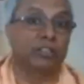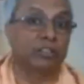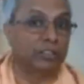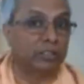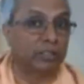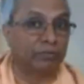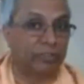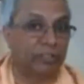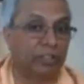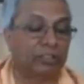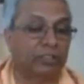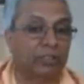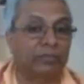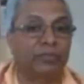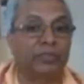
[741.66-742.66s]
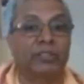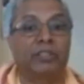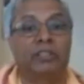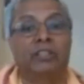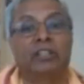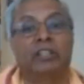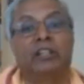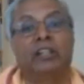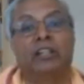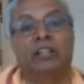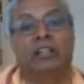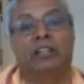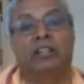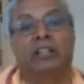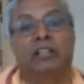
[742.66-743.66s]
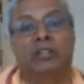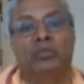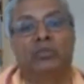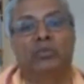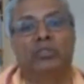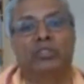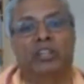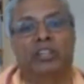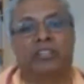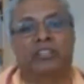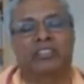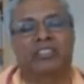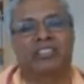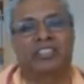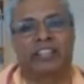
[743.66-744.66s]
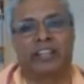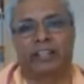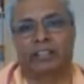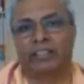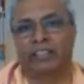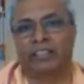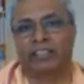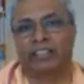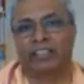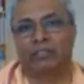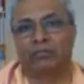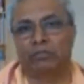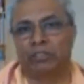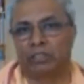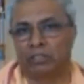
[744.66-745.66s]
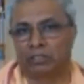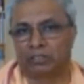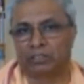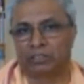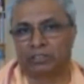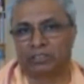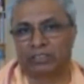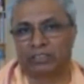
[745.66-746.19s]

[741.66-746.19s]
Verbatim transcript: it is a philosophy, it uses technical words.